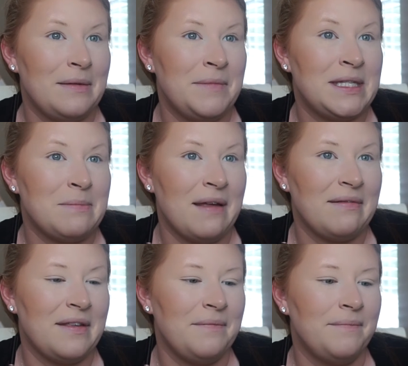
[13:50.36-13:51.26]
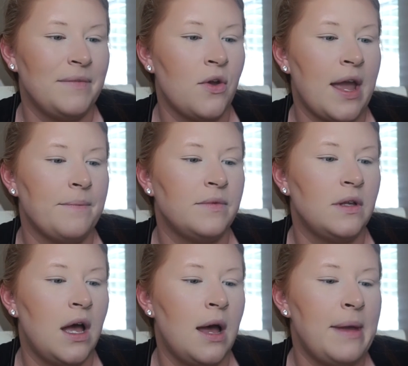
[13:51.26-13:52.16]
this month. Okay,
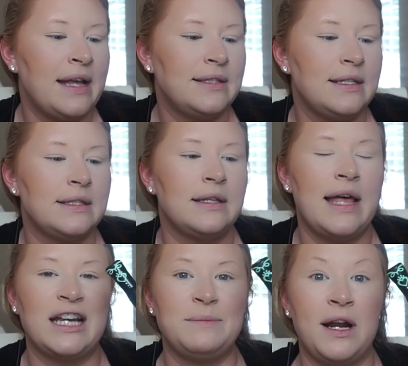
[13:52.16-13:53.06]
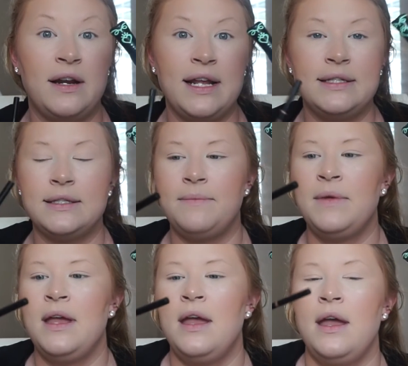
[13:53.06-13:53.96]
Essence Lash Paradise,
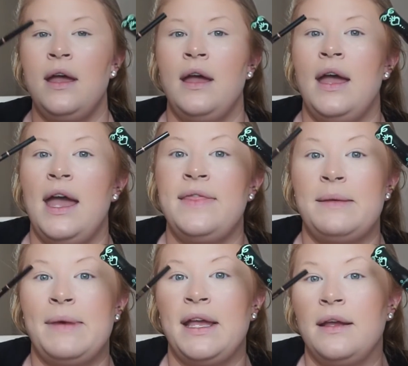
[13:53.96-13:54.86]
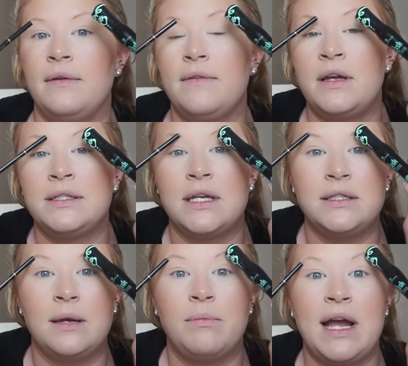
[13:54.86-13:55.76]
and then my
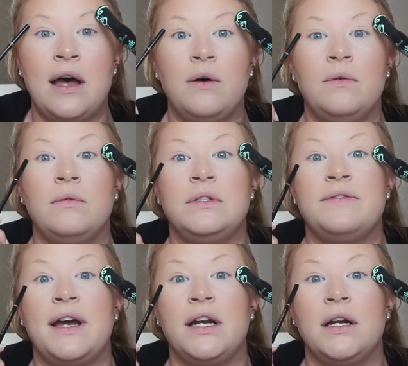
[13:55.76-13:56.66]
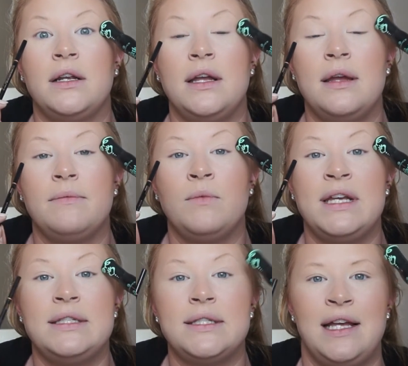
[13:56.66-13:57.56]
Anastasia Brow Definer,
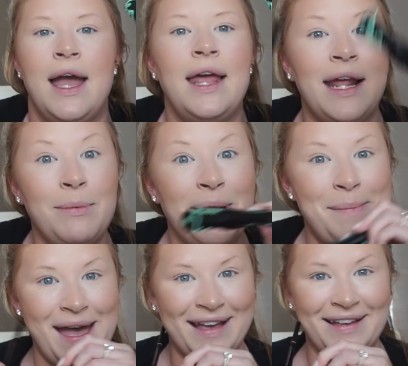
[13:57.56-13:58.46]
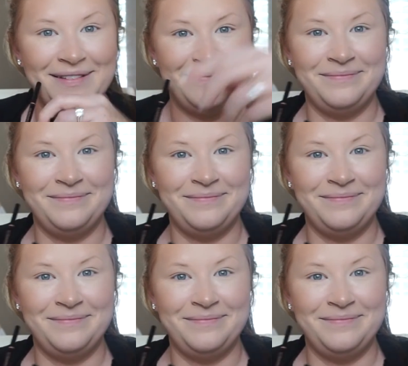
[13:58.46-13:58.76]
Wiz. I'll be right back.